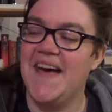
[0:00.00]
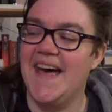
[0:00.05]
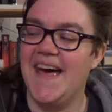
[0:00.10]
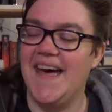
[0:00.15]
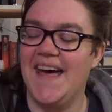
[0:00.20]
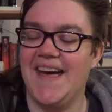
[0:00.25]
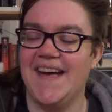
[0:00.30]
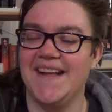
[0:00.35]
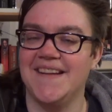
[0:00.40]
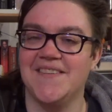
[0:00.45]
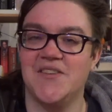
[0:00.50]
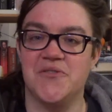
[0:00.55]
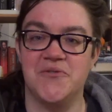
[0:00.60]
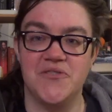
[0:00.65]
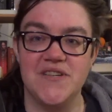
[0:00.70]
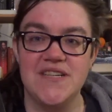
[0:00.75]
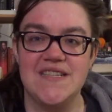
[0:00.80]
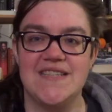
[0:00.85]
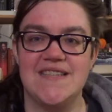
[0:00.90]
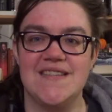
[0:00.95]
And the
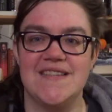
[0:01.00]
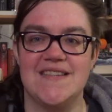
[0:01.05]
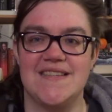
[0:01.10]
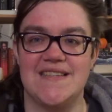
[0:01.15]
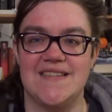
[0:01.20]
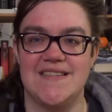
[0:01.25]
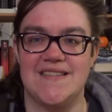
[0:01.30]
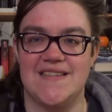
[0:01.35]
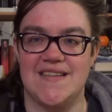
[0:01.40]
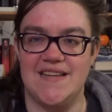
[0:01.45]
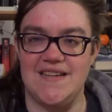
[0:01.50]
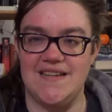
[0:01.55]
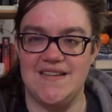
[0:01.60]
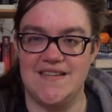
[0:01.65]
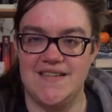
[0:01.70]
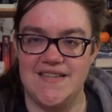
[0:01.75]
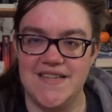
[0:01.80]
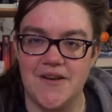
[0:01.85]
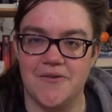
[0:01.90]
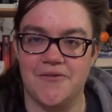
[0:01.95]
reason this is
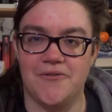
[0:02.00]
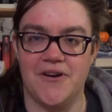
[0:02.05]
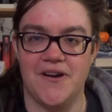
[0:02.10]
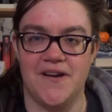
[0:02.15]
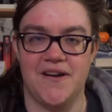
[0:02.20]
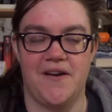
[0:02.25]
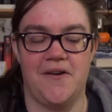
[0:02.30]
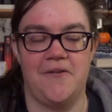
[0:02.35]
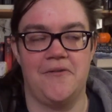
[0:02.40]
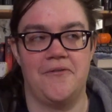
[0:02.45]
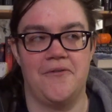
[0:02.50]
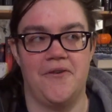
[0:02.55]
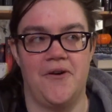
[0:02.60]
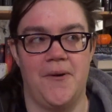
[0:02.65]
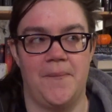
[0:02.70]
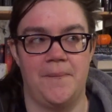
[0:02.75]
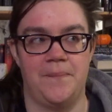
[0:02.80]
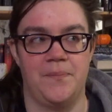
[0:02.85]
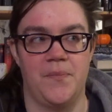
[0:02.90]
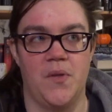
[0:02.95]
different
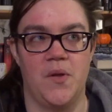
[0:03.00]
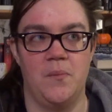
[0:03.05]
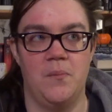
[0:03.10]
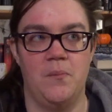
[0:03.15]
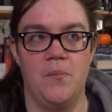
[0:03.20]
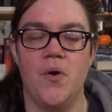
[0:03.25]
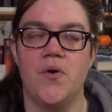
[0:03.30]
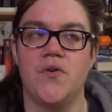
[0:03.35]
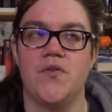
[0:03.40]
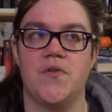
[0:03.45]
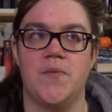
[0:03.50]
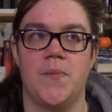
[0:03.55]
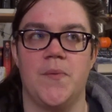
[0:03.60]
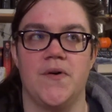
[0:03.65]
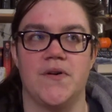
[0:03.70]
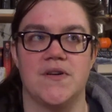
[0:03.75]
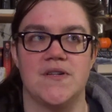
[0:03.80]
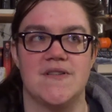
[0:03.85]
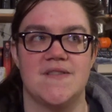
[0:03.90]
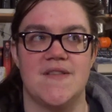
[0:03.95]
from most
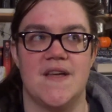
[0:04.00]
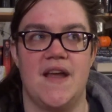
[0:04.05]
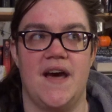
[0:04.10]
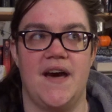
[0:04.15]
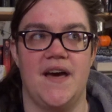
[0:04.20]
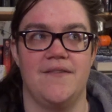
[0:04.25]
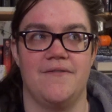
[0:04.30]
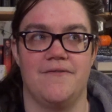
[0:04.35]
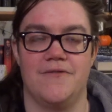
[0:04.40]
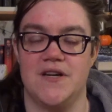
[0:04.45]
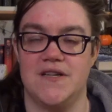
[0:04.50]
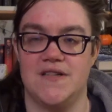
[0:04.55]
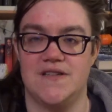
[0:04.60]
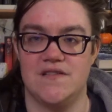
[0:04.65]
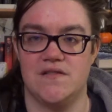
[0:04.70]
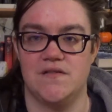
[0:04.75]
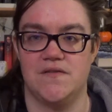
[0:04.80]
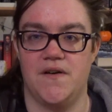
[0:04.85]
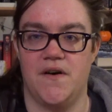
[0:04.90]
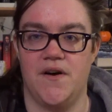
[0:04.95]
books that I've read
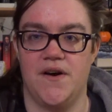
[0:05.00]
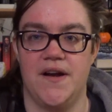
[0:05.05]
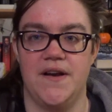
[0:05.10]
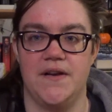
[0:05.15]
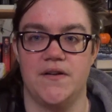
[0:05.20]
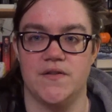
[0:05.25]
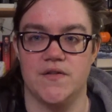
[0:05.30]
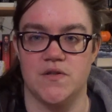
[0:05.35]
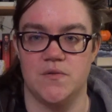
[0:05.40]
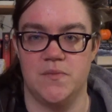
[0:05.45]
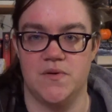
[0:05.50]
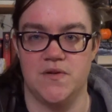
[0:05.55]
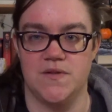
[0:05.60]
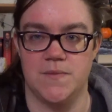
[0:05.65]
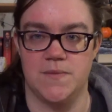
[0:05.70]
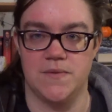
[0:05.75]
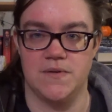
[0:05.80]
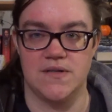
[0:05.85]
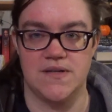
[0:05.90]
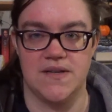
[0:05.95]
so far, and also
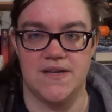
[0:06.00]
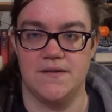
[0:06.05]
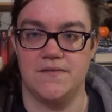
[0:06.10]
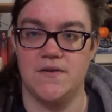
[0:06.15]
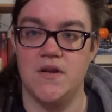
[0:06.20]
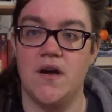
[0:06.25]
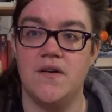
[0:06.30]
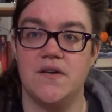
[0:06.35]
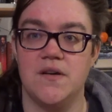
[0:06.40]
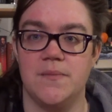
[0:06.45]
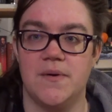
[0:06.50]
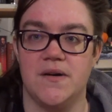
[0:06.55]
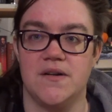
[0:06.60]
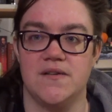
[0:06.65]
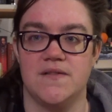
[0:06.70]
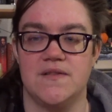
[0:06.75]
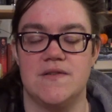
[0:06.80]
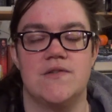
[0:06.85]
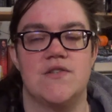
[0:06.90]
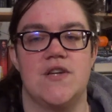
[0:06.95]
most books that I've talked about
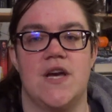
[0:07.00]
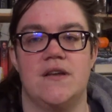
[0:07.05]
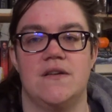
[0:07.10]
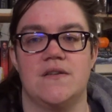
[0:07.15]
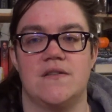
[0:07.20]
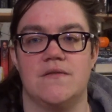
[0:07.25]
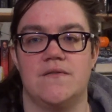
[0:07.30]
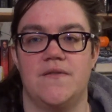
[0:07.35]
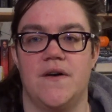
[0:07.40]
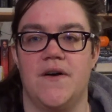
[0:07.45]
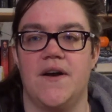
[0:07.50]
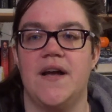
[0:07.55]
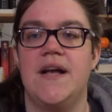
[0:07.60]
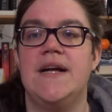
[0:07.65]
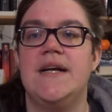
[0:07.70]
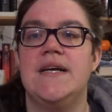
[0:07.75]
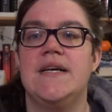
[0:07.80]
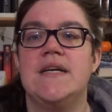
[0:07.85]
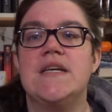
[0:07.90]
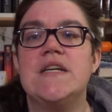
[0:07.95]
on this channel so far,
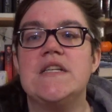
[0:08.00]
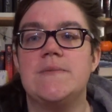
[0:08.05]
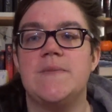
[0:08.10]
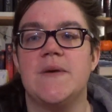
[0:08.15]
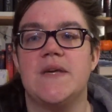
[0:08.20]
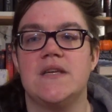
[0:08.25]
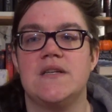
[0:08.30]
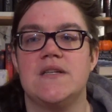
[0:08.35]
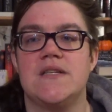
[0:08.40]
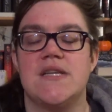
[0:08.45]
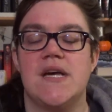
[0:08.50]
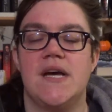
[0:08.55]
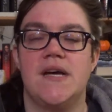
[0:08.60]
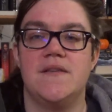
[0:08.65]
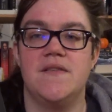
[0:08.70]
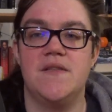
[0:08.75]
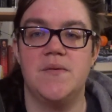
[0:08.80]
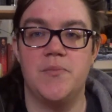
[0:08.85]
is because The